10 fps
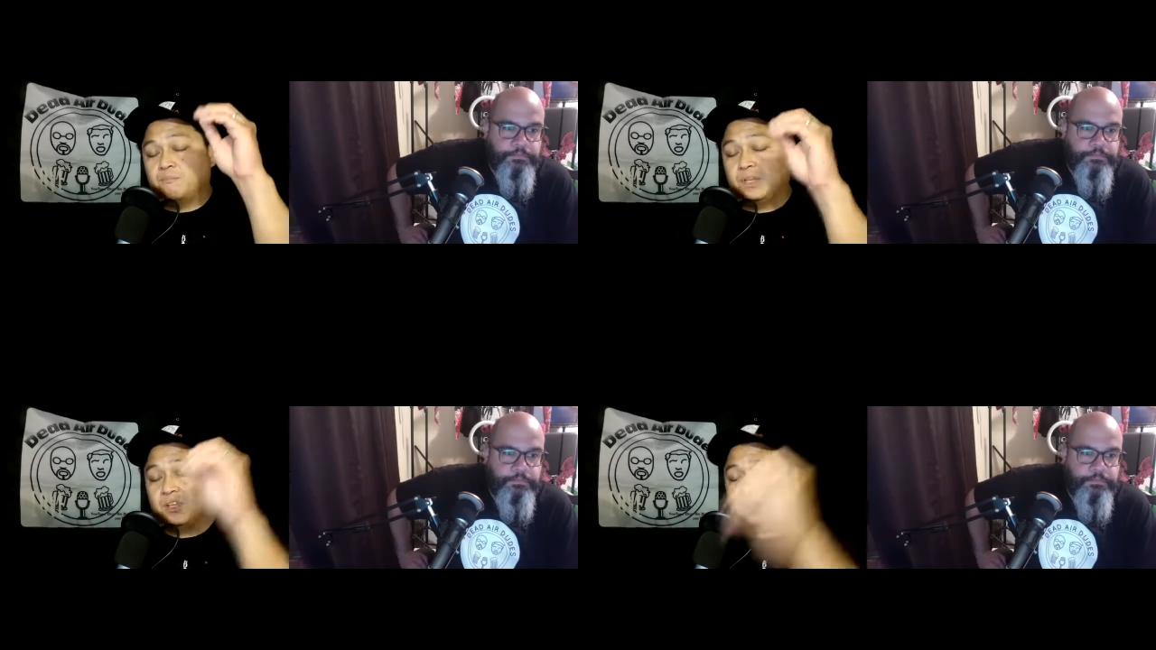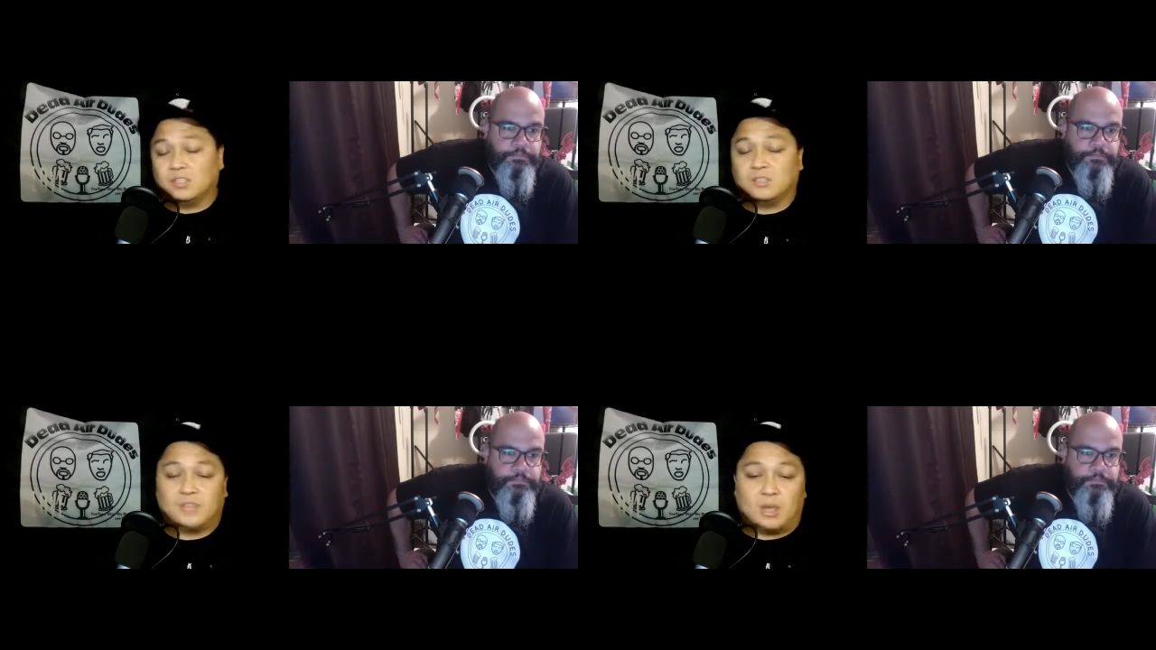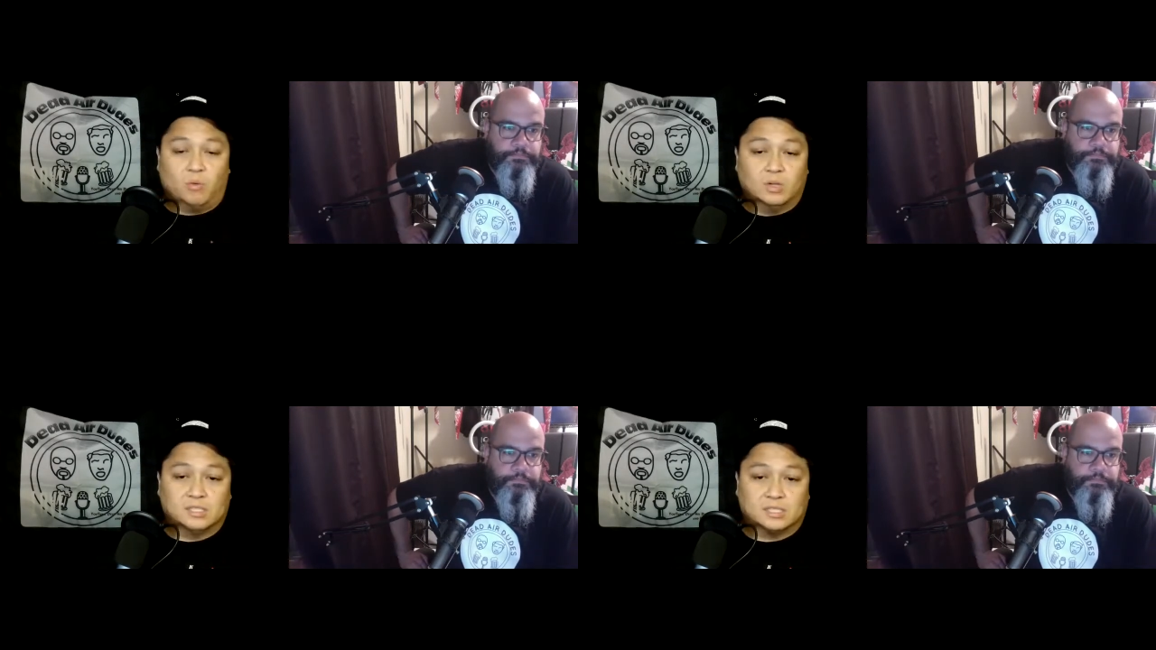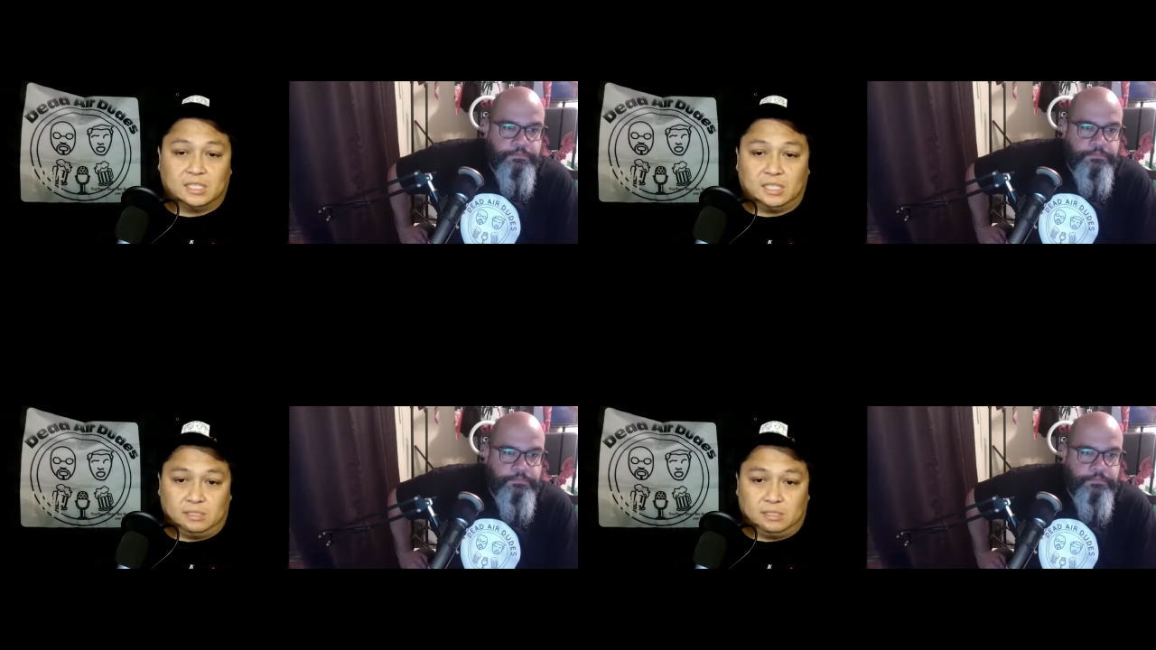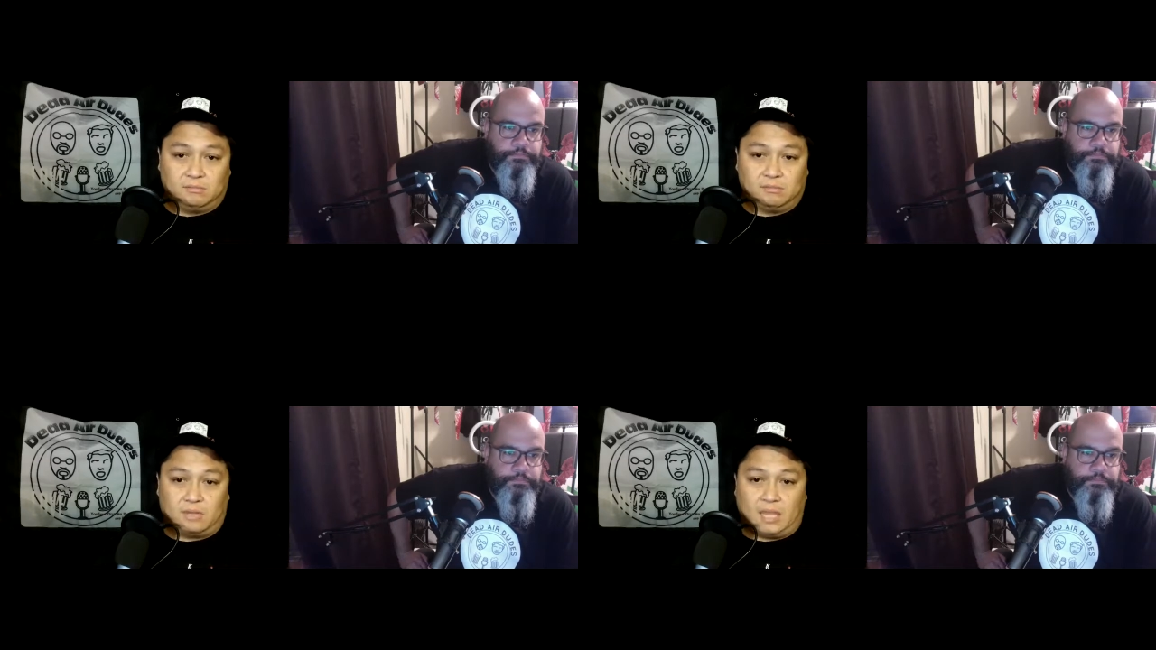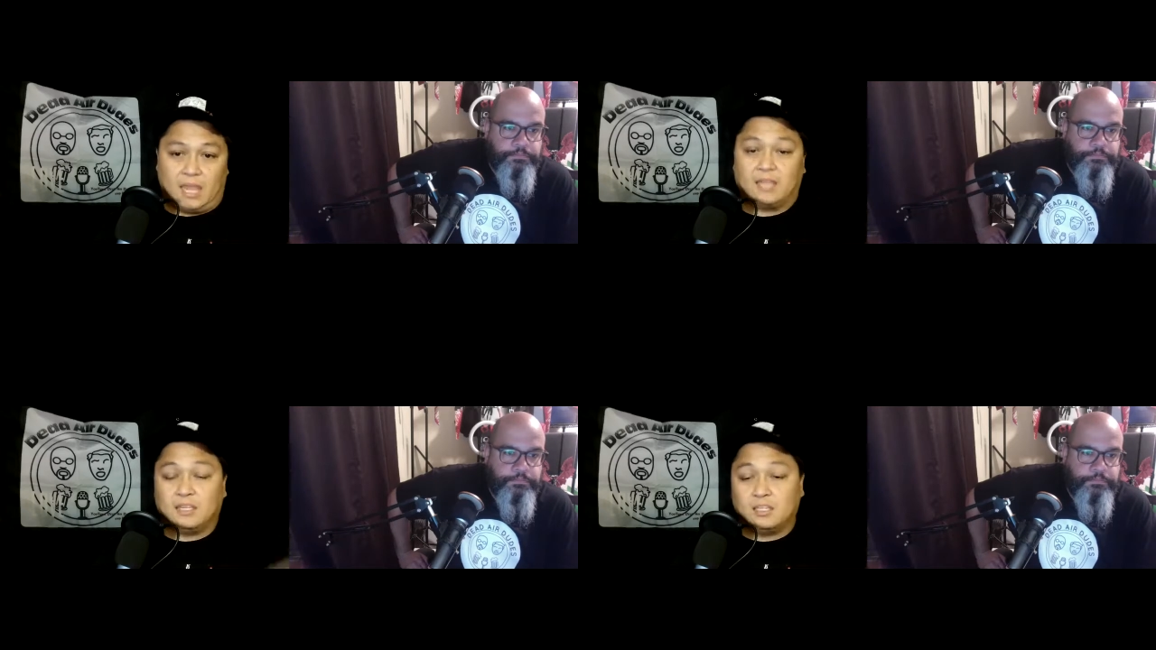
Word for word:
Speaker 1: because of that one scene, and